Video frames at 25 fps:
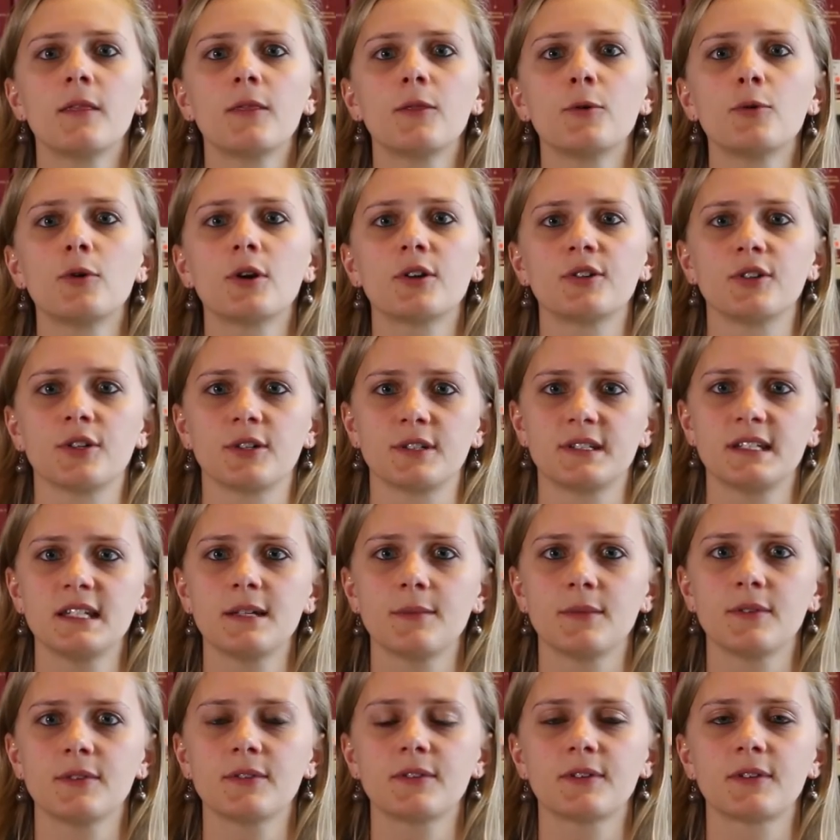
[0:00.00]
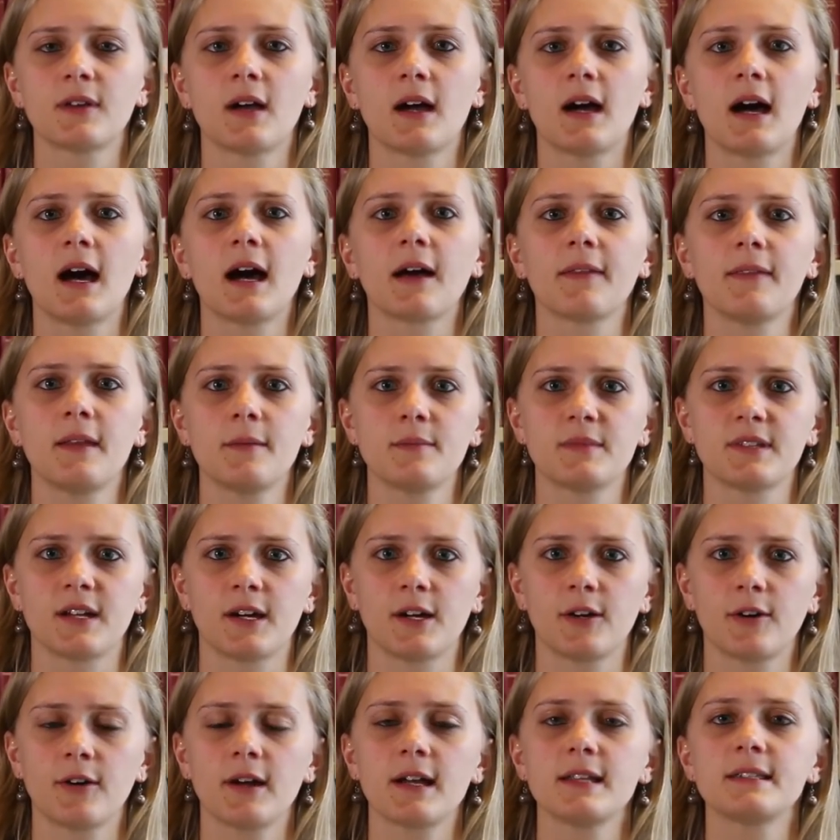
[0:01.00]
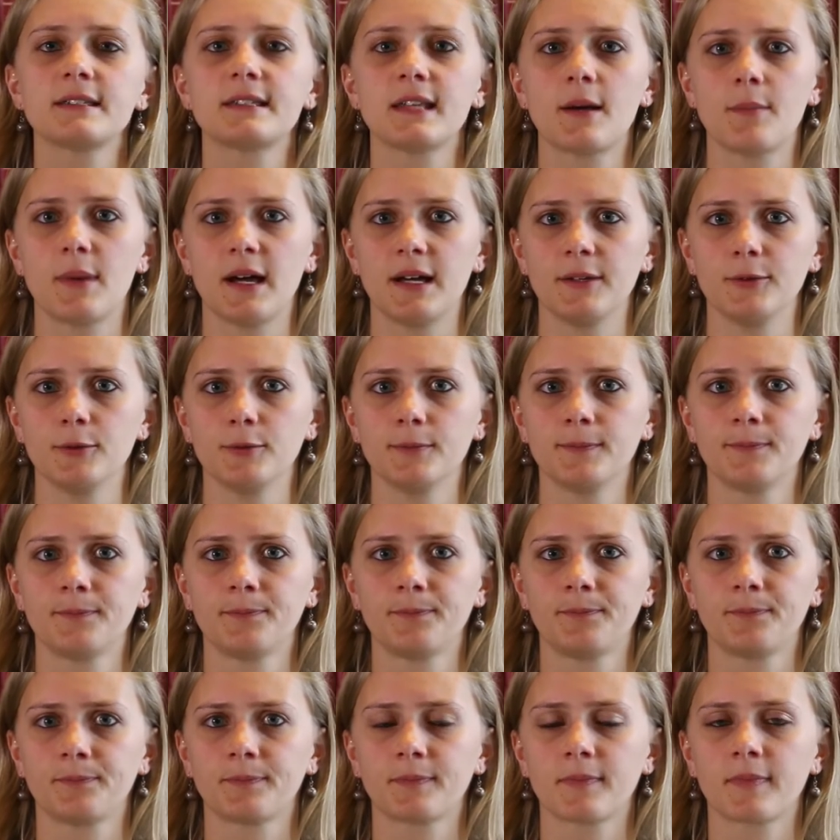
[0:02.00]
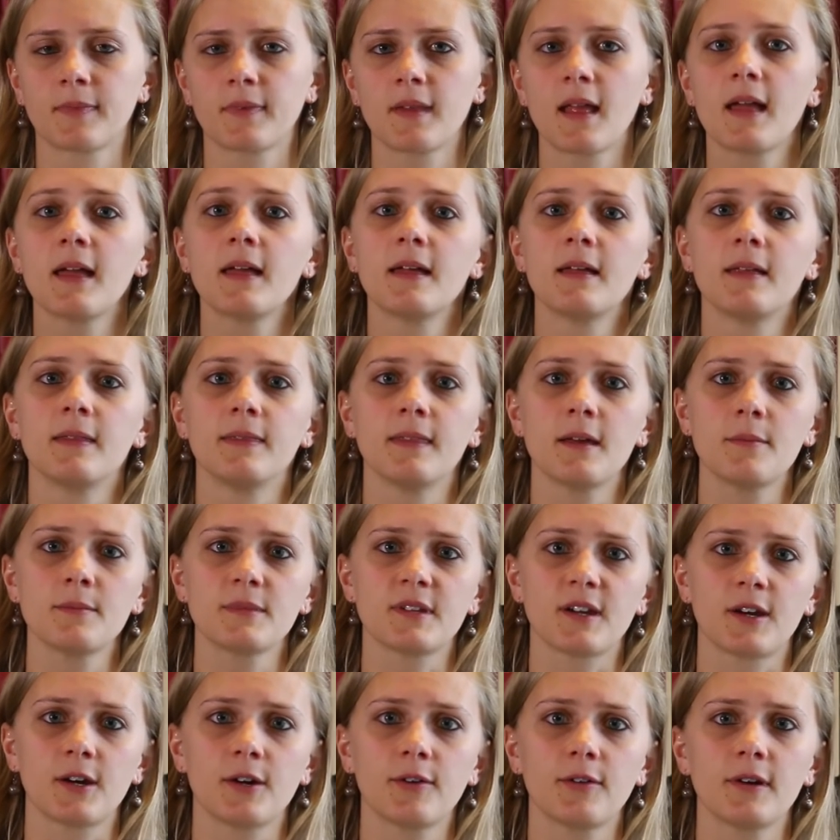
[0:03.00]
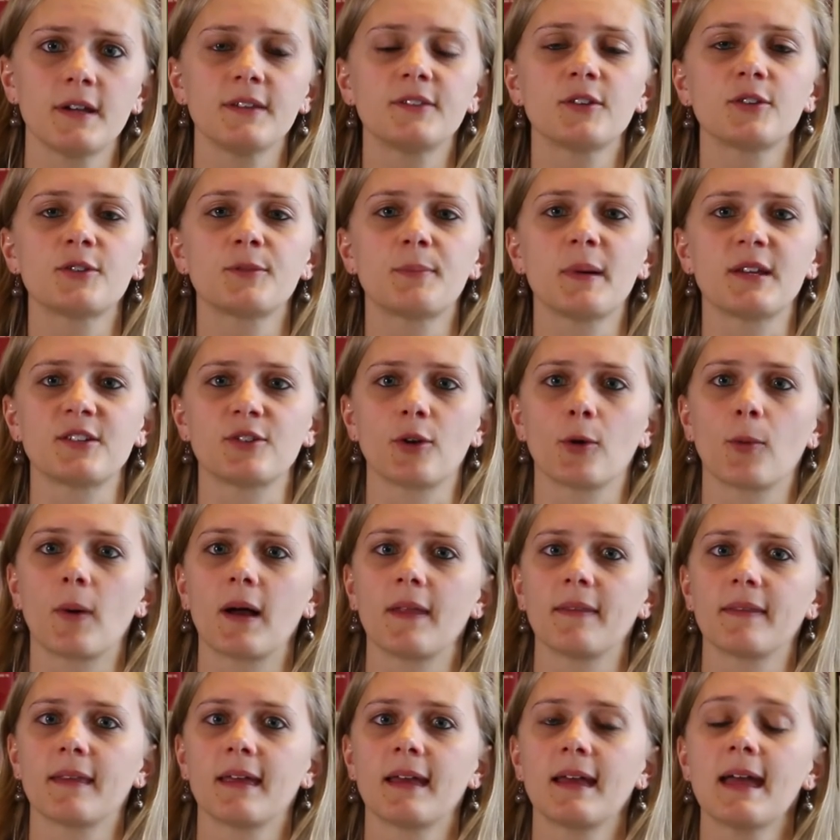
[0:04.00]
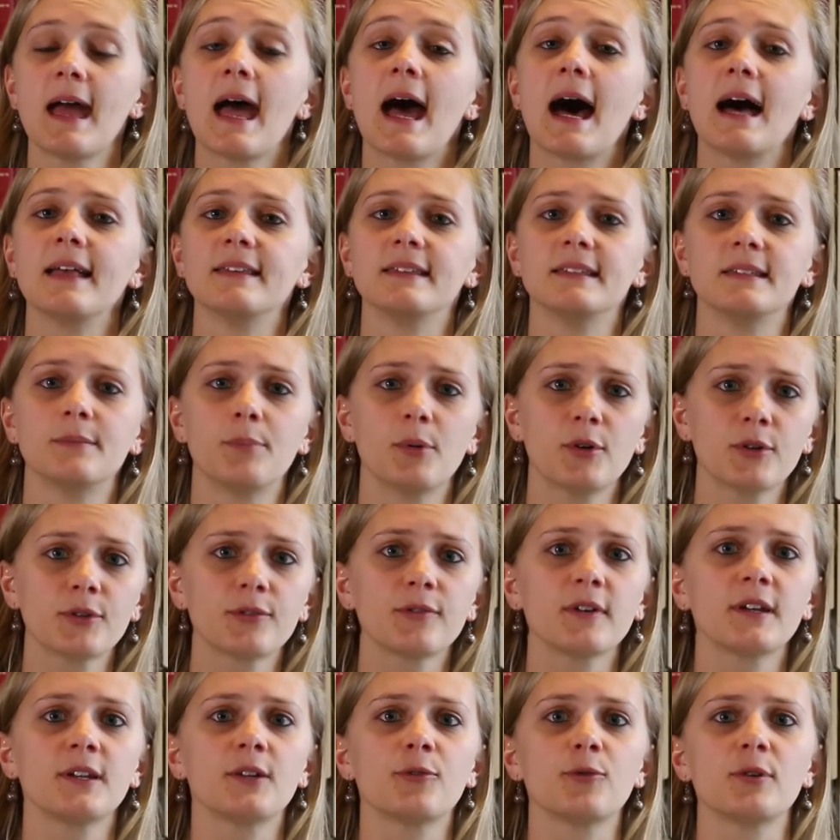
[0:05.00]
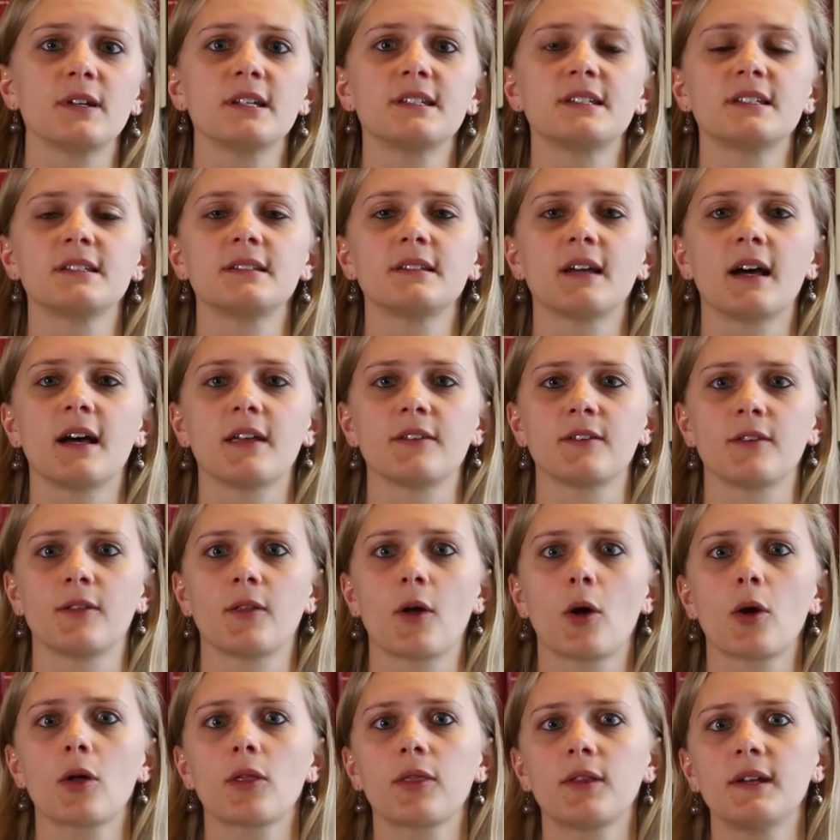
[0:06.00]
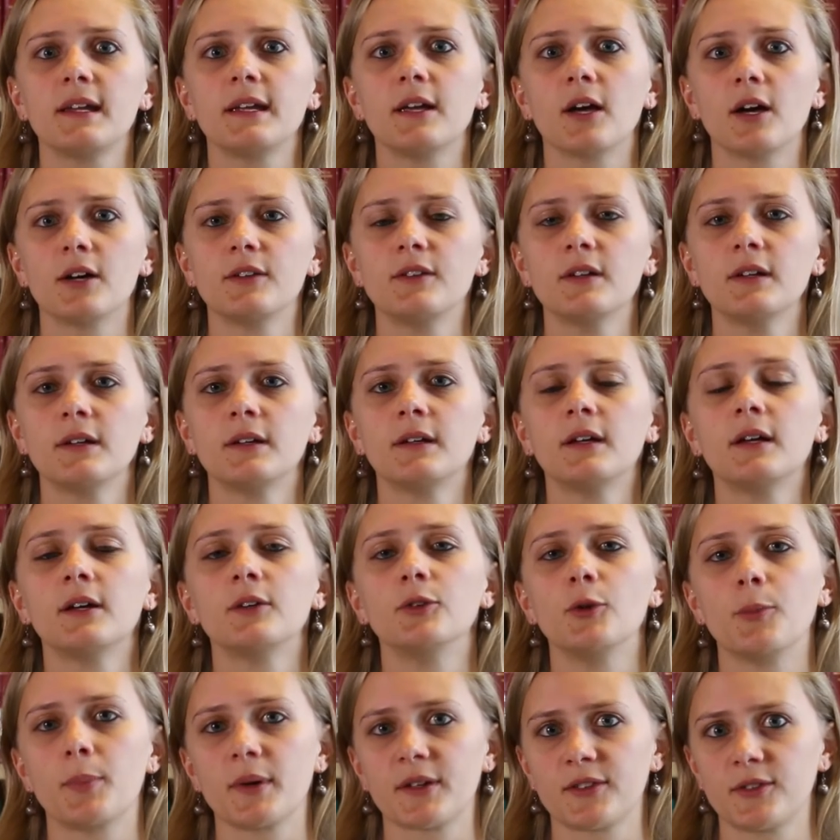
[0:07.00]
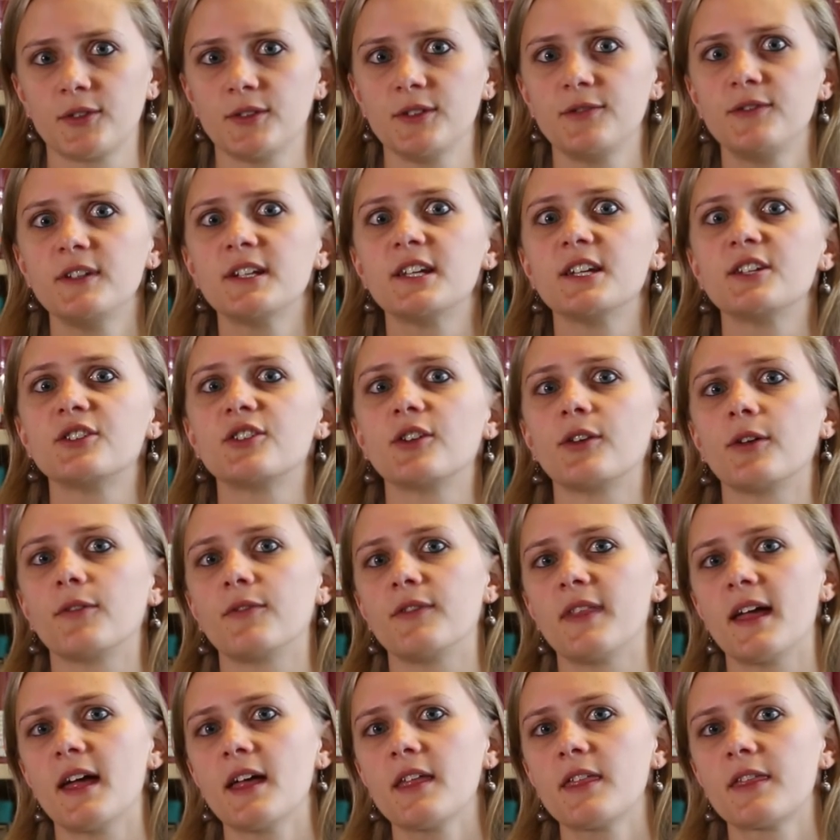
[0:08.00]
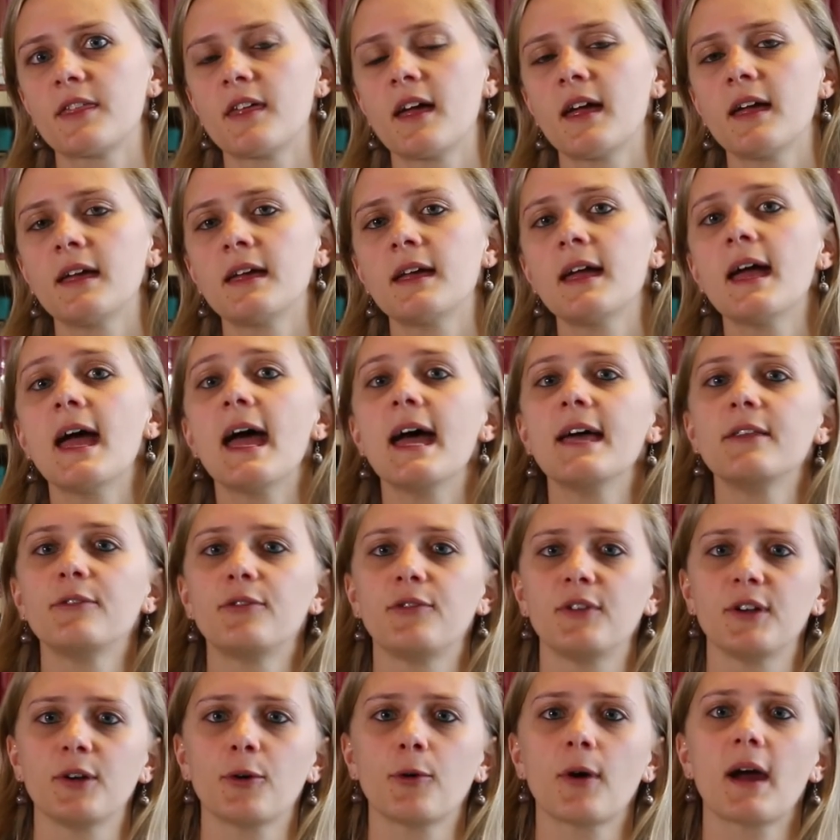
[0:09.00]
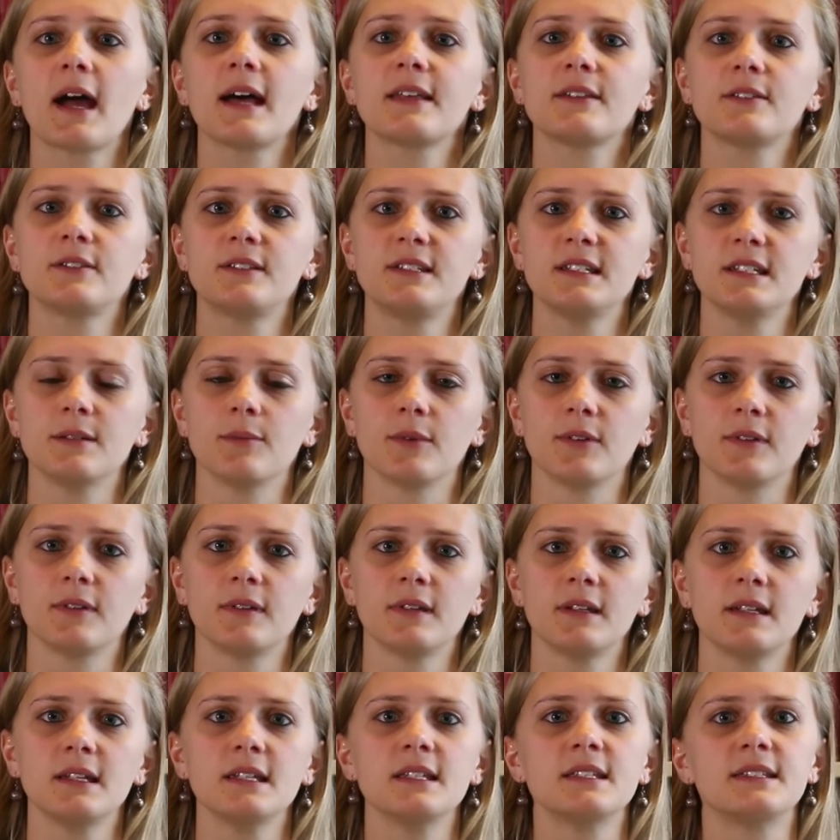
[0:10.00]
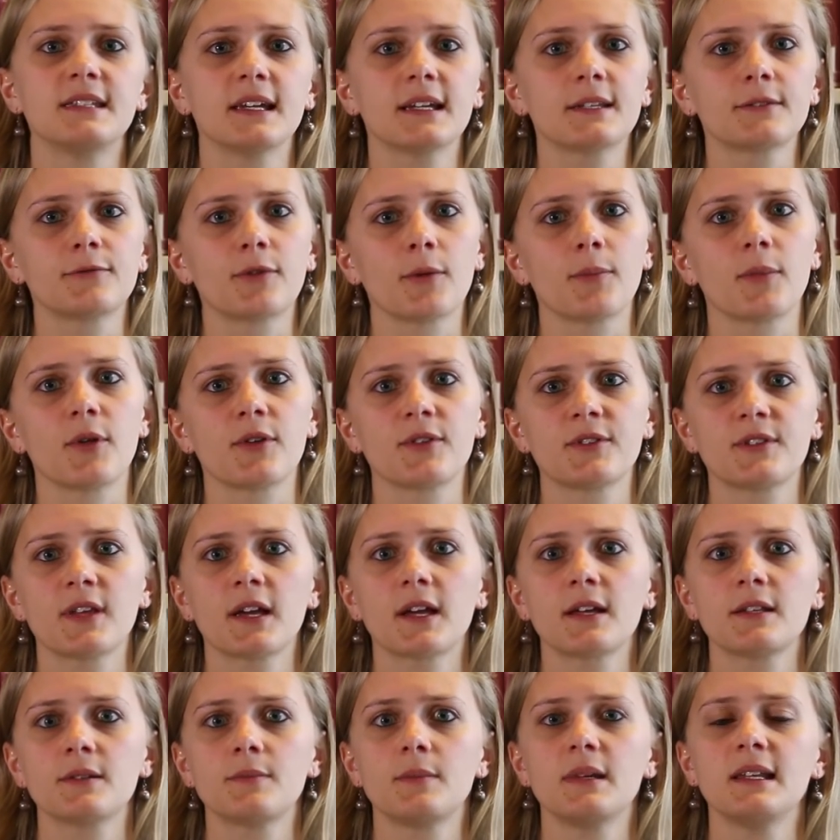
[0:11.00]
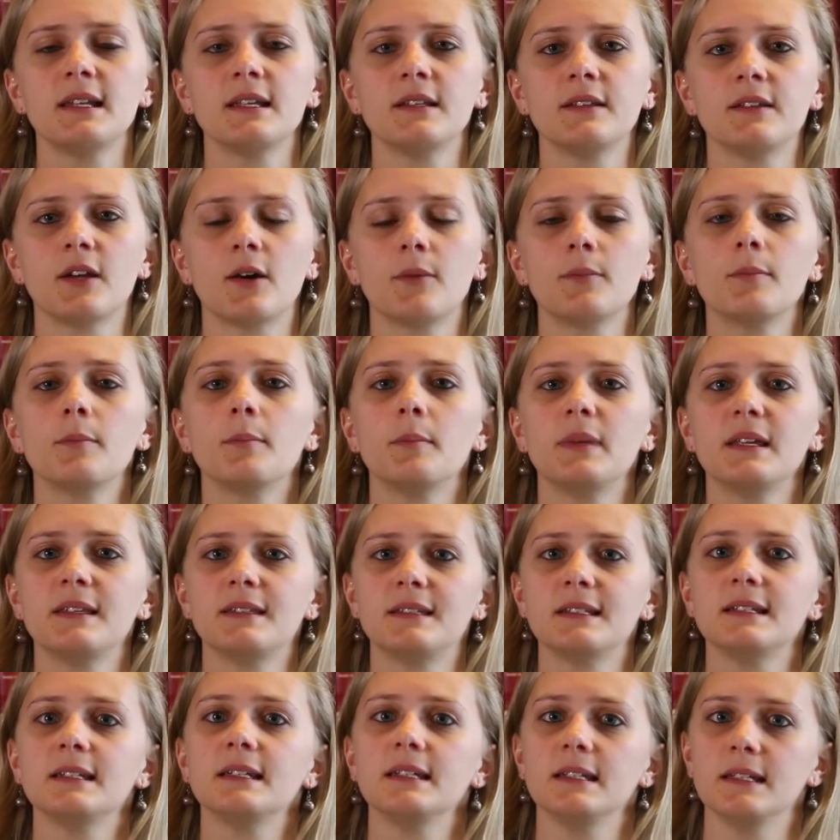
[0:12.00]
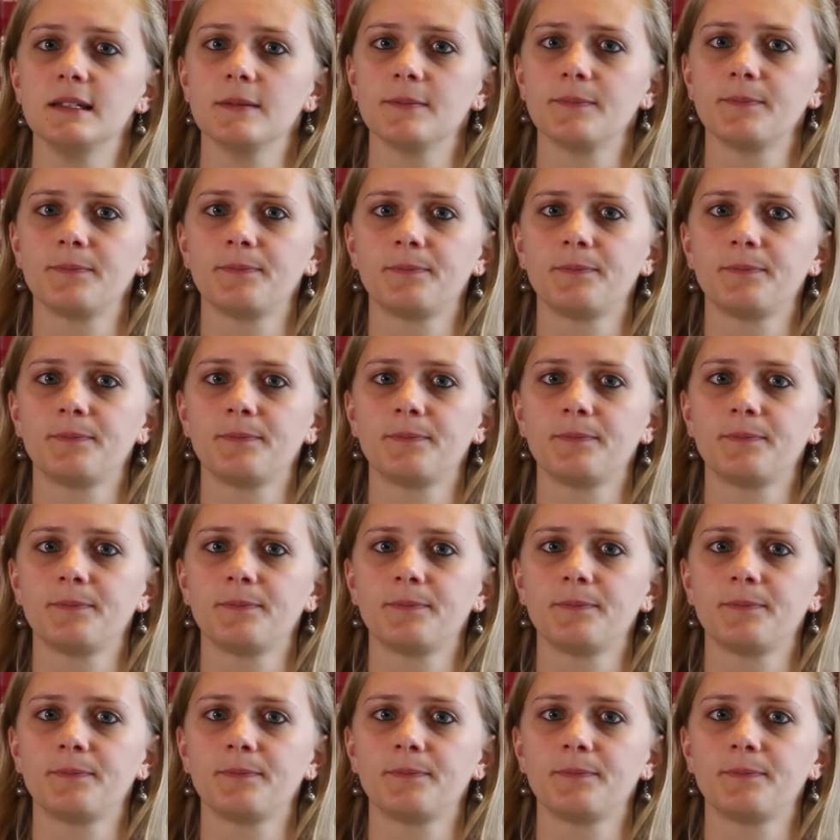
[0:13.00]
Two other demons are Namtar and Samanu. Namtar is a special one, as he is both venerated as an earthly god, the personification of death, and feared as a demon, in texts from the 2nd millennium BCE.